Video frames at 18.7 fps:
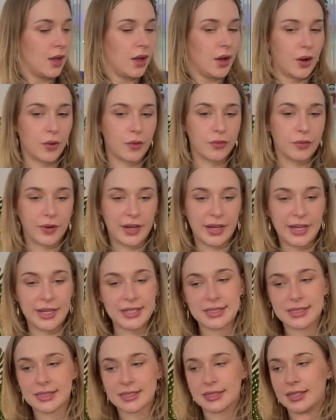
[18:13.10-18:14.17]
All
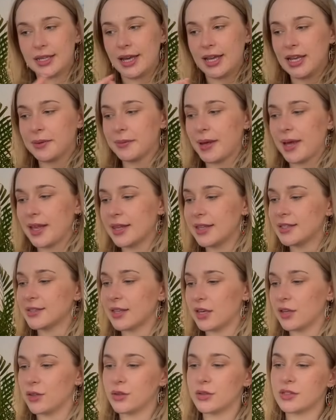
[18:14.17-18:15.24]
right. Anyway, let's
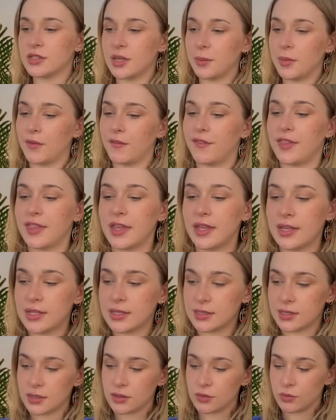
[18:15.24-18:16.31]
get you some of
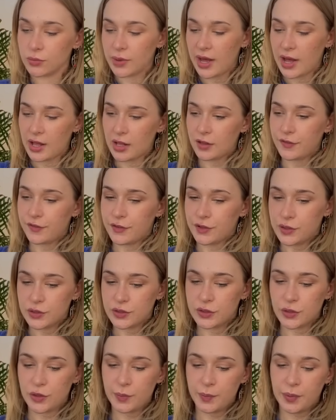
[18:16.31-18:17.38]
these as well for you,
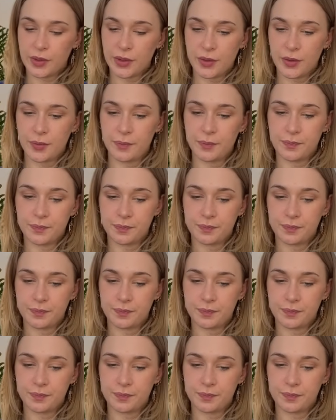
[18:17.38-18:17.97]
Scorpio.